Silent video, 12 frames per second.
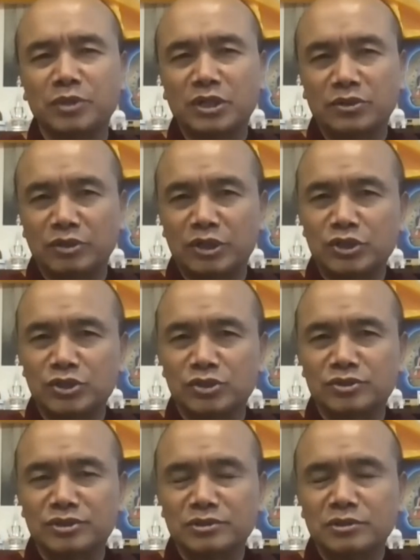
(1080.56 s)

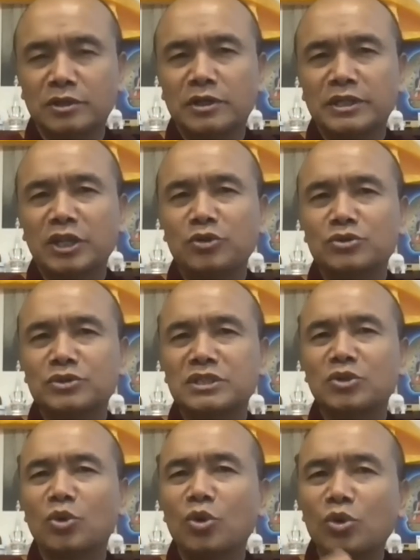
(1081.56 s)
religions, then you say,
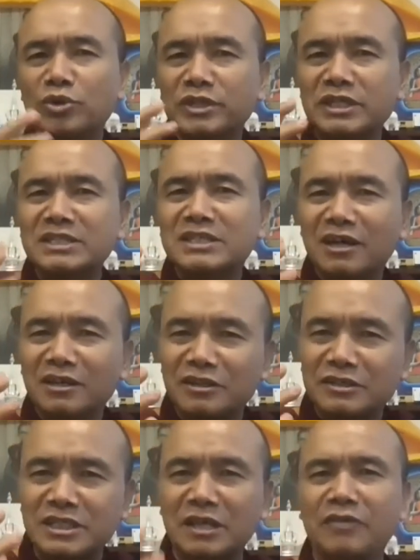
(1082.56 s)
oh, these are the
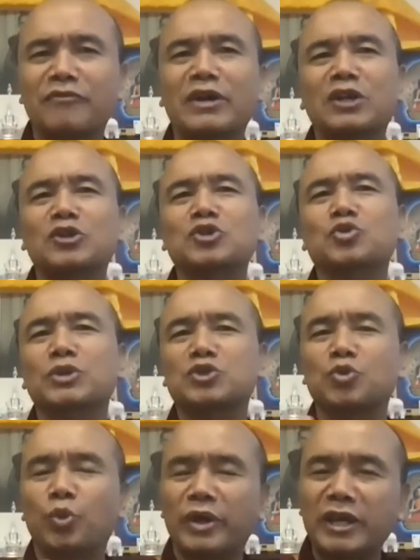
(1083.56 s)
same values which
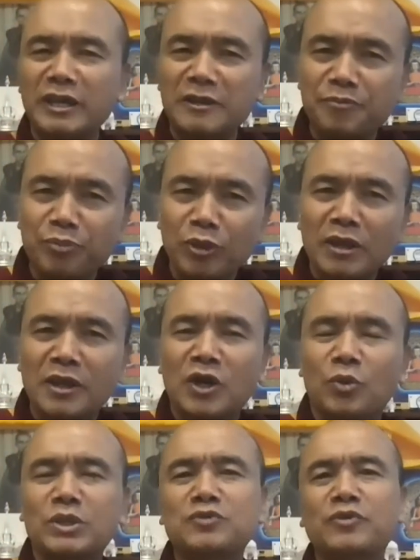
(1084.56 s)
we
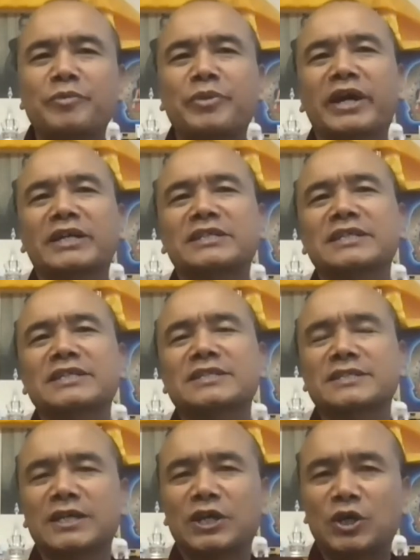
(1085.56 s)
practice,
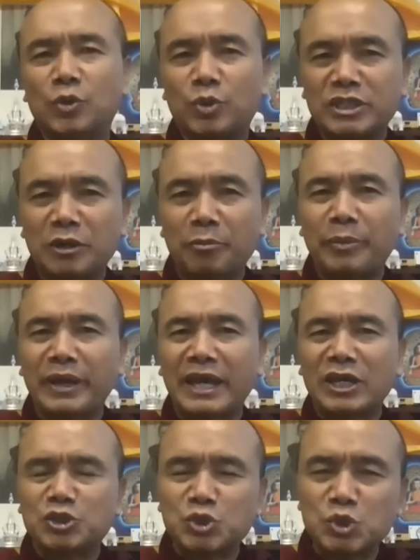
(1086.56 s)
which are being
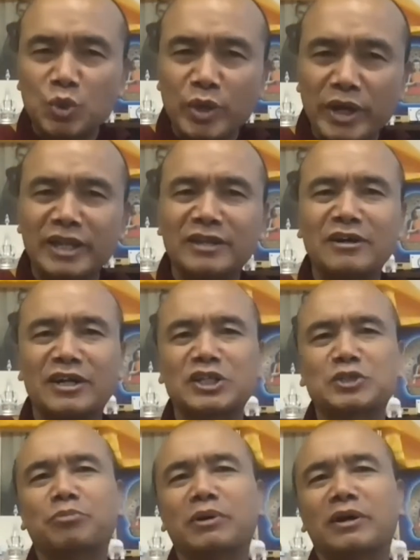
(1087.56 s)
so
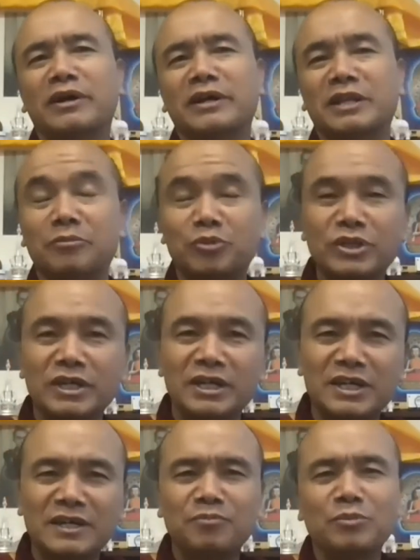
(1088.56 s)
encouraged by the Buddha,